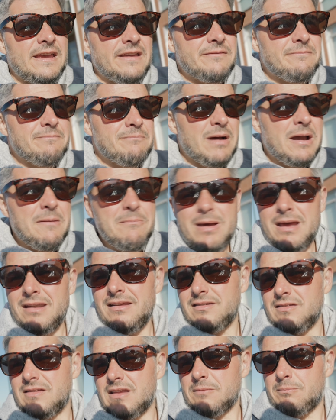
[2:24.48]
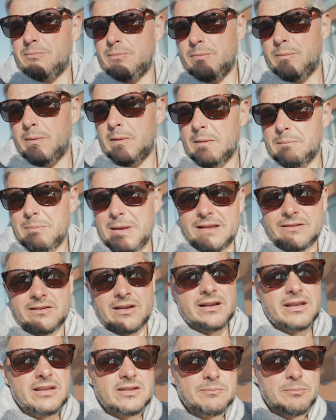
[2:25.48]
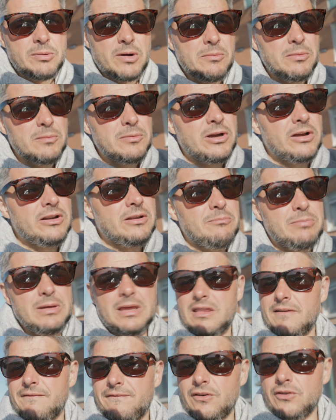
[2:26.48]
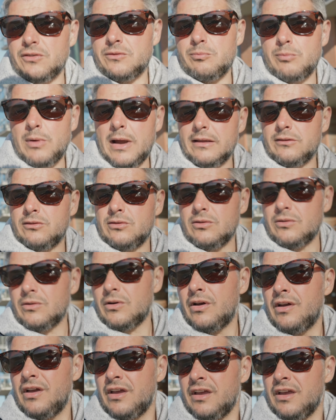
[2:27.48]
my bet is that Panasonic is probably going to be the first brand to